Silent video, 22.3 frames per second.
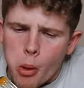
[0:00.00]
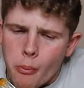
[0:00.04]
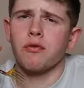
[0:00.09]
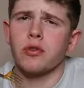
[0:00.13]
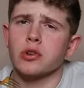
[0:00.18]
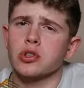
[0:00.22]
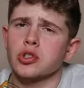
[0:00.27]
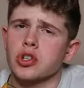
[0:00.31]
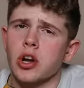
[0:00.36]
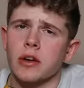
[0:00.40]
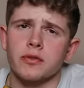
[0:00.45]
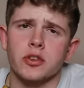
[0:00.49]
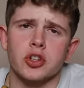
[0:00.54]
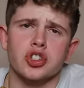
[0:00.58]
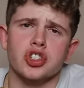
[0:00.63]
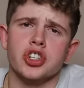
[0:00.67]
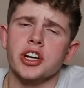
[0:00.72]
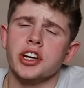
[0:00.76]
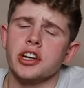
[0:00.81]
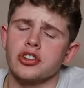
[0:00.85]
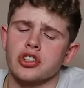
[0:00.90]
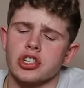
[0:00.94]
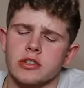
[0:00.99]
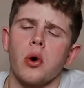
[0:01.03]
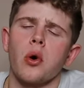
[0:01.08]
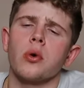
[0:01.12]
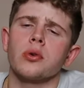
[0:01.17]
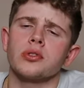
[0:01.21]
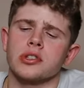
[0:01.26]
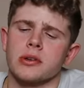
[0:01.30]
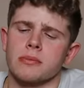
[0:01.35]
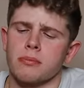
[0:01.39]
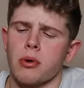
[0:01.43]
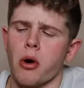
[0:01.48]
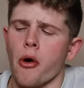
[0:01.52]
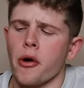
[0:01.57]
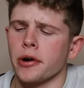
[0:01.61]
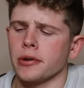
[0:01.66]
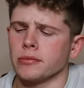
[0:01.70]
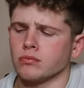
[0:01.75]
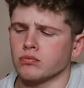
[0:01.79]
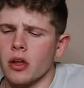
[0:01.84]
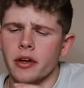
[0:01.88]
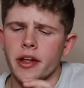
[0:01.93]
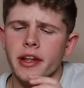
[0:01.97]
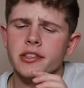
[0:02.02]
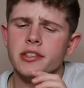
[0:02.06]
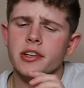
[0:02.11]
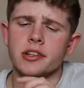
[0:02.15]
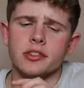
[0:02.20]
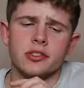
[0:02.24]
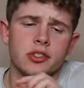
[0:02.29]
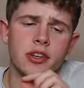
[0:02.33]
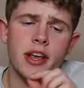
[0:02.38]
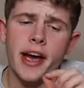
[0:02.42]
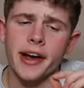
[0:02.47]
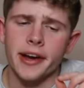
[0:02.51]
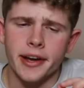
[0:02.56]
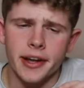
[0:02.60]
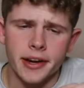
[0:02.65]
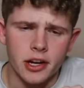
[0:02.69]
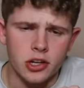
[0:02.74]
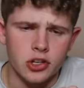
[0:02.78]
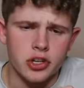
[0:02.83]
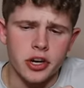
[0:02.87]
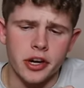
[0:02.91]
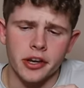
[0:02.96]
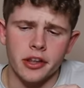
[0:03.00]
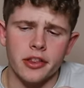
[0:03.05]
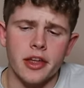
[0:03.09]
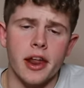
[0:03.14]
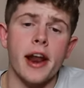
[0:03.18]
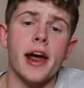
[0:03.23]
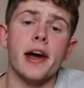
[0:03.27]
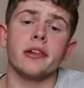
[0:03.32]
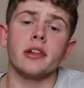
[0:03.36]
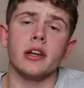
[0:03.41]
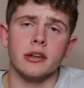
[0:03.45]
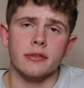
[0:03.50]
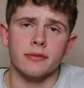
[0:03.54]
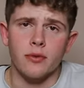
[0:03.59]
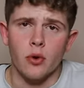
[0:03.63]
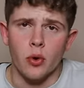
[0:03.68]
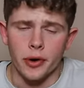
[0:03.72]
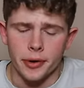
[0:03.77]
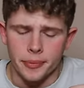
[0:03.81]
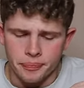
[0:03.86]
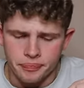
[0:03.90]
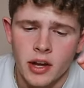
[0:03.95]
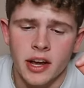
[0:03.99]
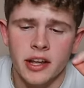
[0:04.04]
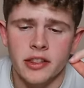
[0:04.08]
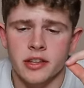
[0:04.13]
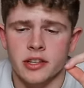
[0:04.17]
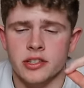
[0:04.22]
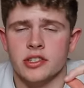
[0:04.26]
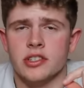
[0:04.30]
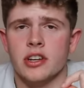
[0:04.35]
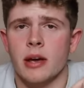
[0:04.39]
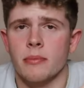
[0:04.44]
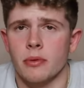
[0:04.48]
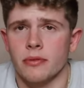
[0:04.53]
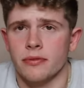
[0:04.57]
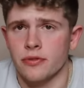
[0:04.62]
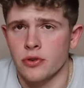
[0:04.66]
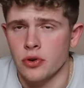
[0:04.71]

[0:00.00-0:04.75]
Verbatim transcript: First off, the chicken just pulls apart. That's the exact kind of chicken that I work for in this type of